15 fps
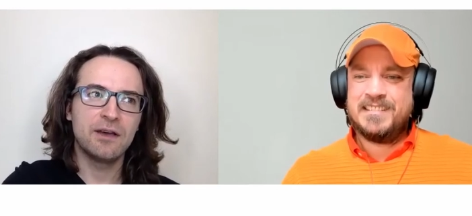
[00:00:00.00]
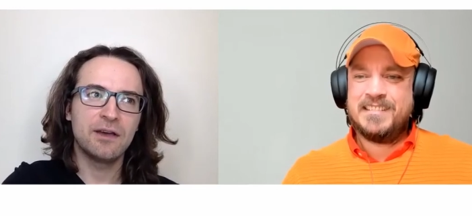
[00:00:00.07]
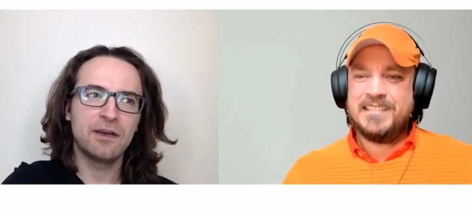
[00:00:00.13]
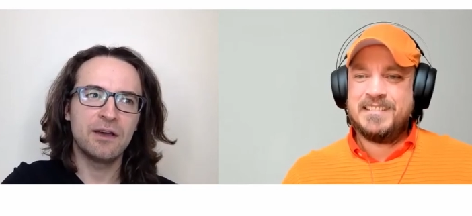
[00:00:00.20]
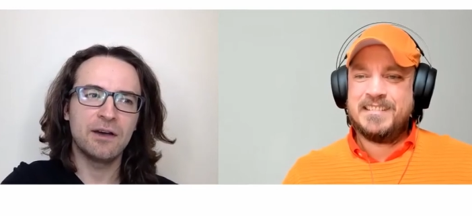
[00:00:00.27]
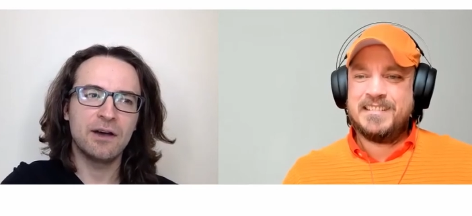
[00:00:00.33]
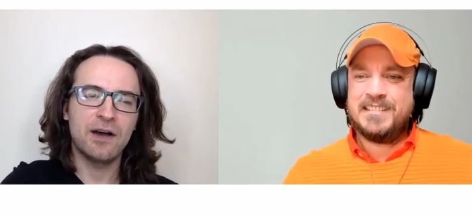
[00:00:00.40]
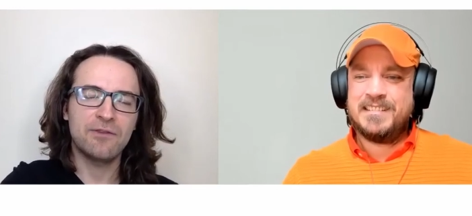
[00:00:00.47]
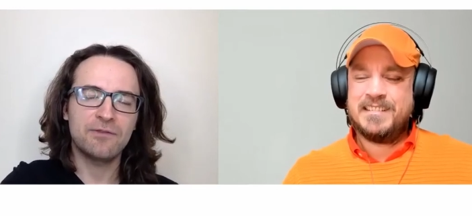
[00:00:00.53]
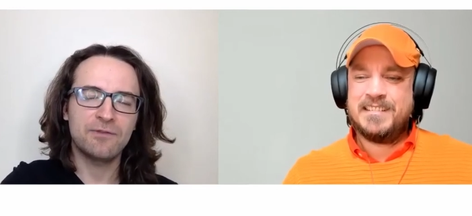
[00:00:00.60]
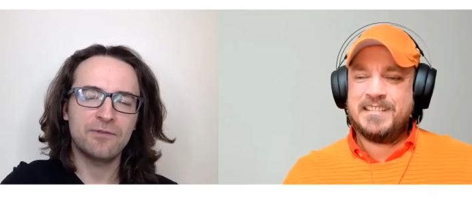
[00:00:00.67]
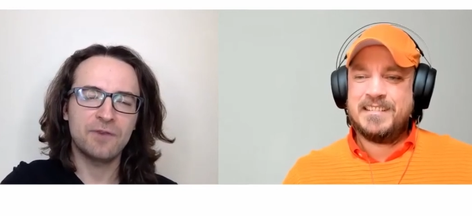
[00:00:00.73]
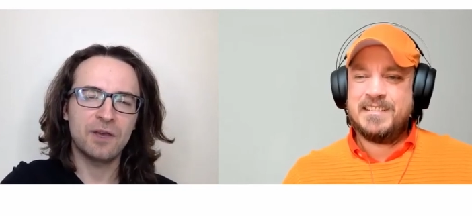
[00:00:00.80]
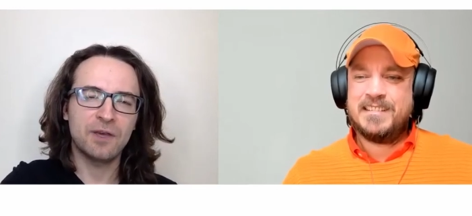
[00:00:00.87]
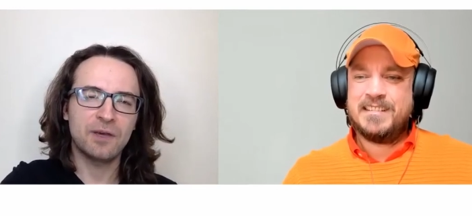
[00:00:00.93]
Speaker 1: uh, I
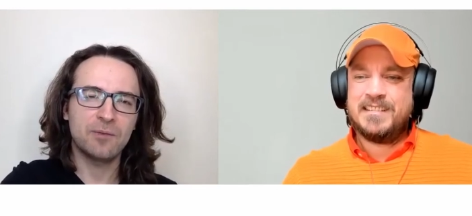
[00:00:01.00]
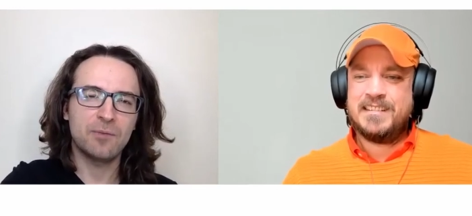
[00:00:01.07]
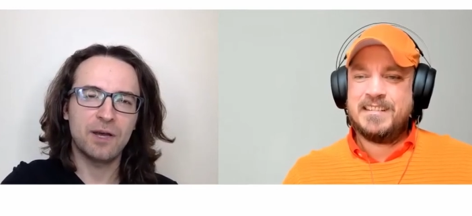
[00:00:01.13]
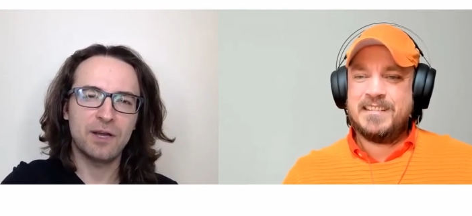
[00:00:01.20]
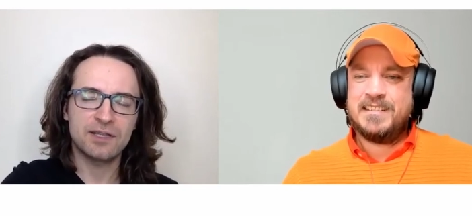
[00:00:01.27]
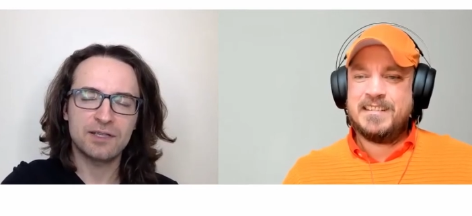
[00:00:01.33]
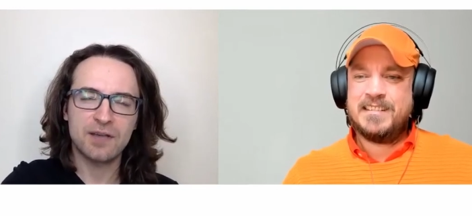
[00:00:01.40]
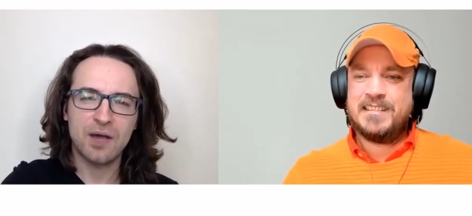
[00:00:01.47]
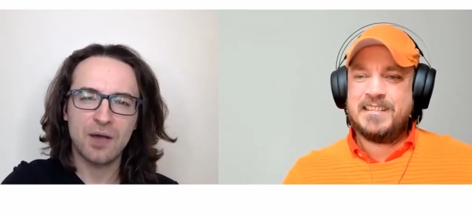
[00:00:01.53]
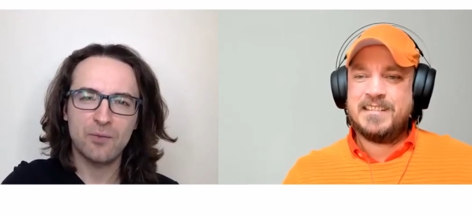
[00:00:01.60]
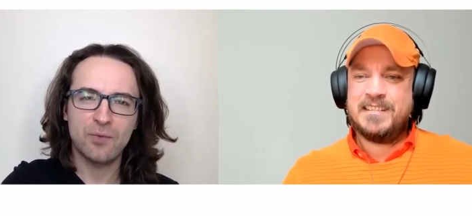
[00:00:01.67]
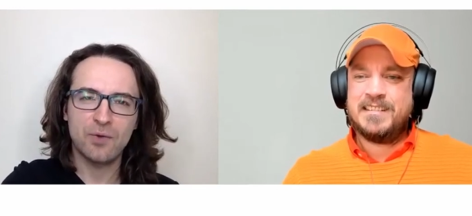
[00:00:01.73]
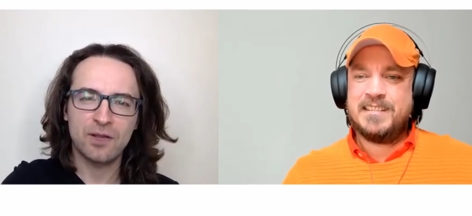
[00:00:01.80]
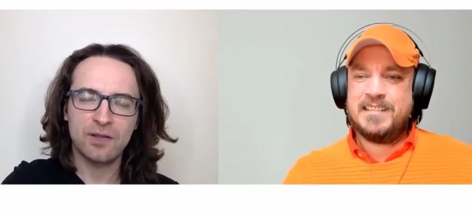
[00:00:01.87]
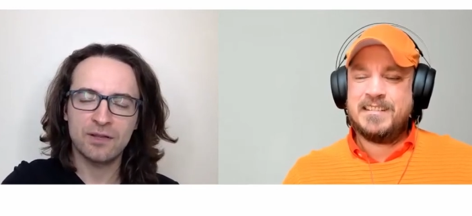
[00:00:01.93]
think by the
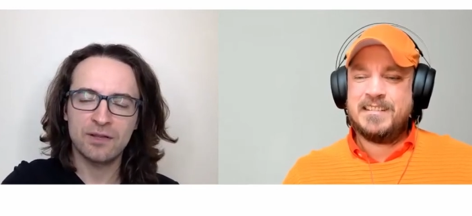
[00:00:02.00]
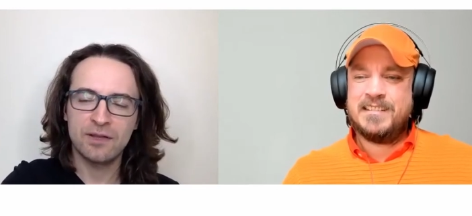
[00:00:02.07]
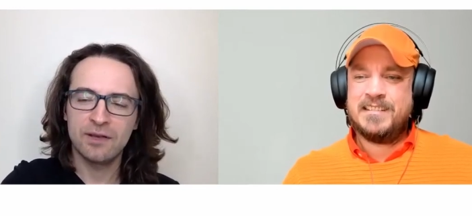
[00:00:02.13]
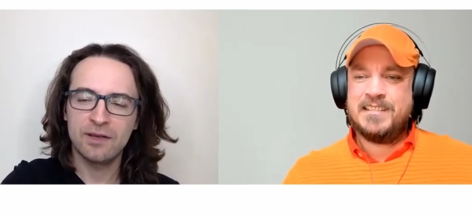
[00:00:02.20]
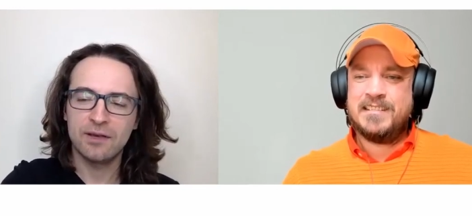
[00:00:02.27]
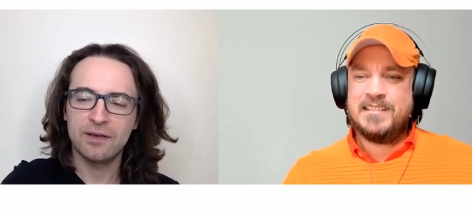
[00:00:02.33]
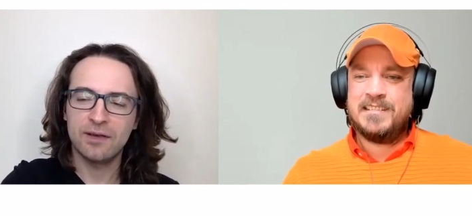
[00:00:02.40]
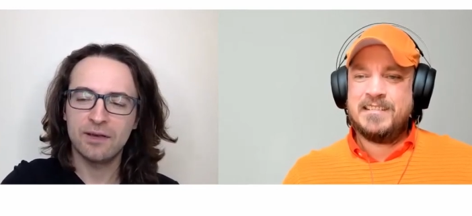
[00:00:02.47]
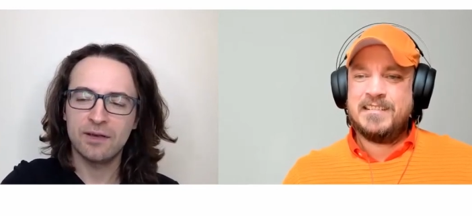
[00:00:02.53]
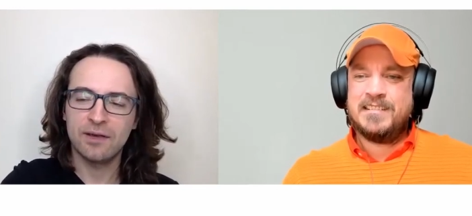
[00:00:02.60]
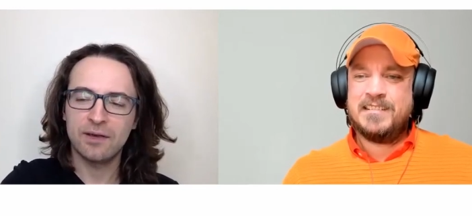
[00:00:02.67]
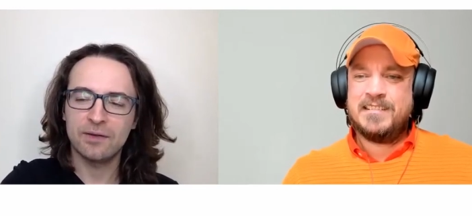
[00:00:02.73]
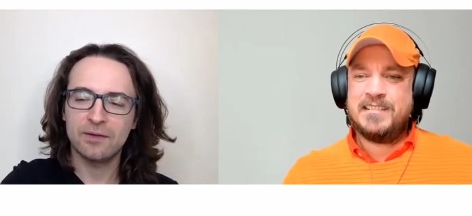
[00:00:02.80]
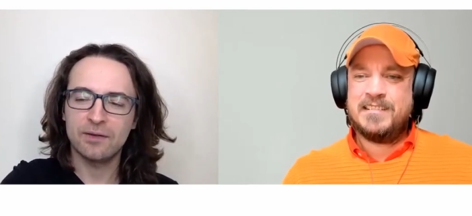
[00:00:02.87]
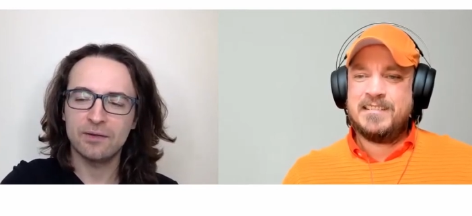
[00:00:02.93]
time when,
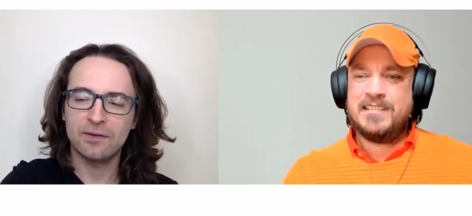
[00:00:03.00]
uh,